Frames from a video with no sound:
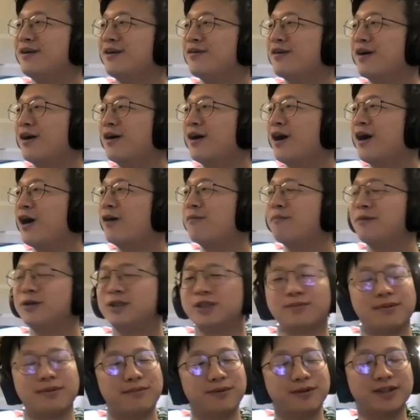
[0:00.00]
you know, how
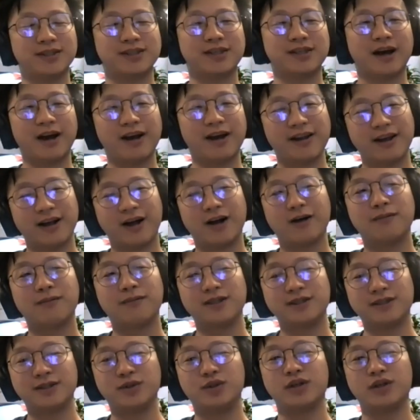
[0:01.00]
much are people just hiding? How
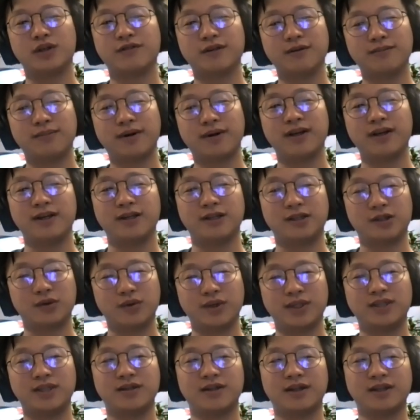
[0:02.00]
much is driven by
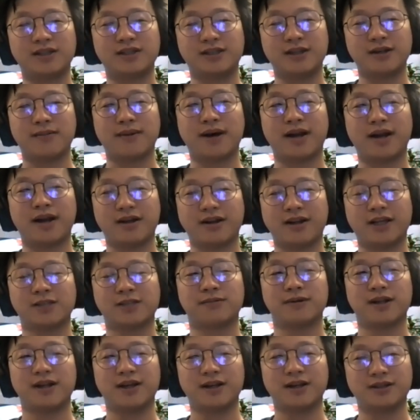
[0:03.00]
intuition that's thematic and
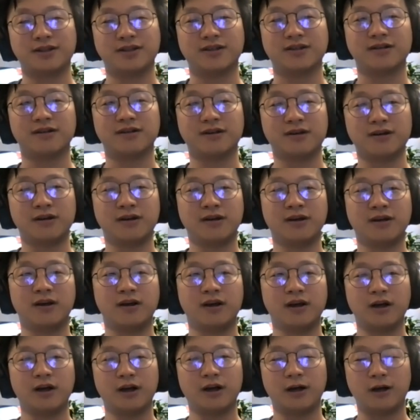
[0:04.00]
explanation?
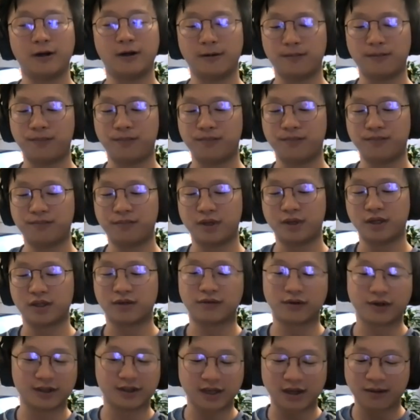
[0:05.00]

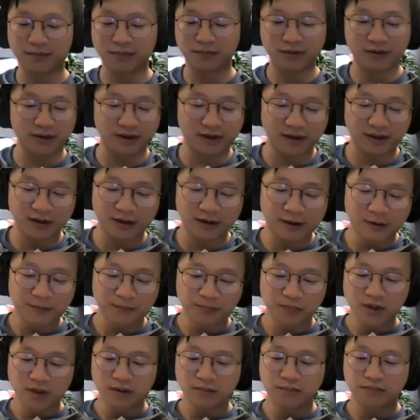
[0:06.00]
Because, for example, the
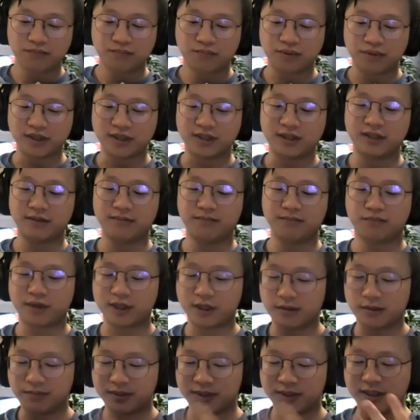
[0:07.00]

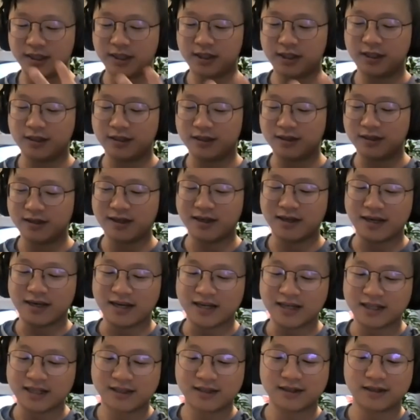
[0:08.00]

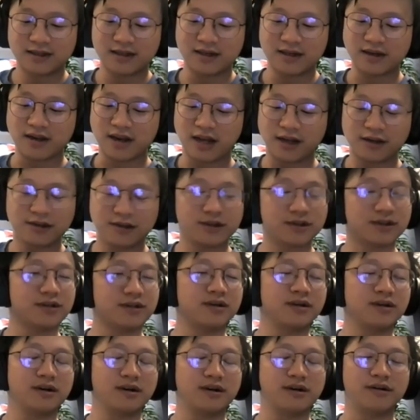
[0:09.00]
presuppositionless
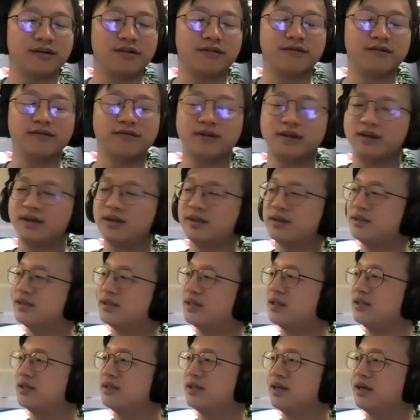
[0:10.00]
nature of
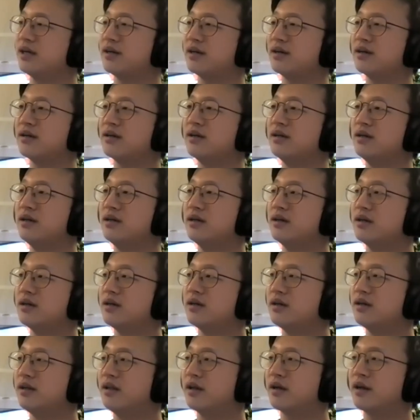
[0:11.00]
sense data
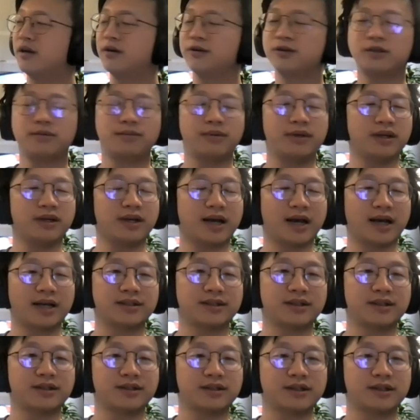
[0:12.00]
that can also be
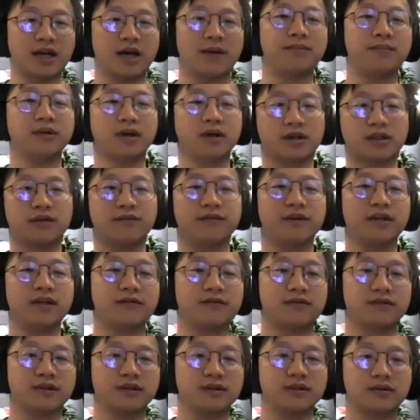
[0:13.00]
cast as abductive
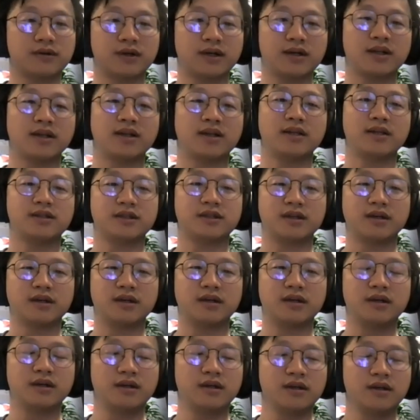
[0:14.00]
inference, right? It is
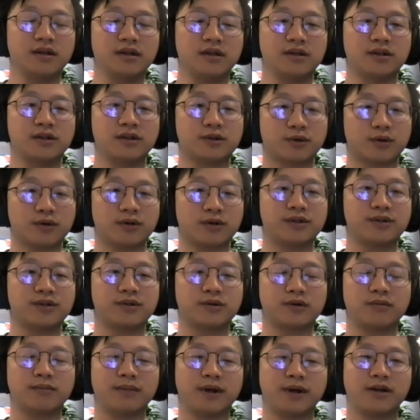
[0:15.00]
a
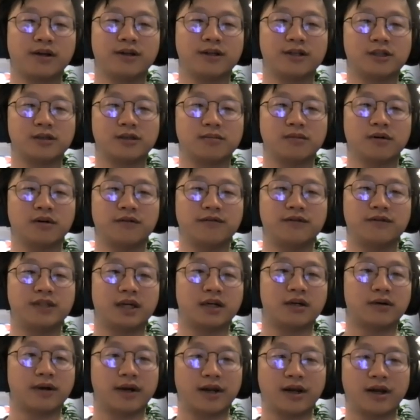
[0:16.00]
source or a mechanism of
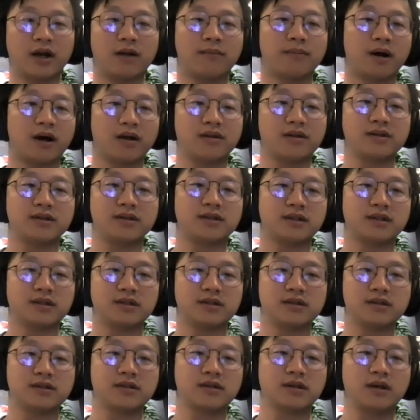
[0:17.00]
generating
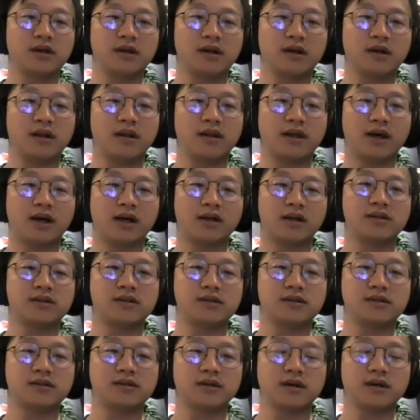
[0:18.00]
hypotheses
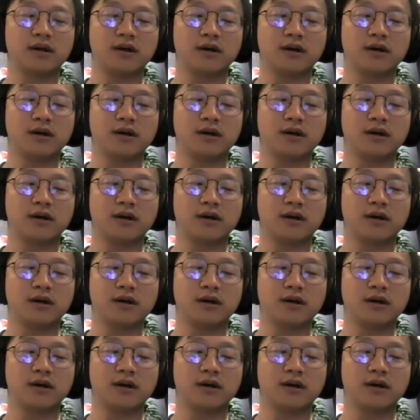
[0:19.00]
that's,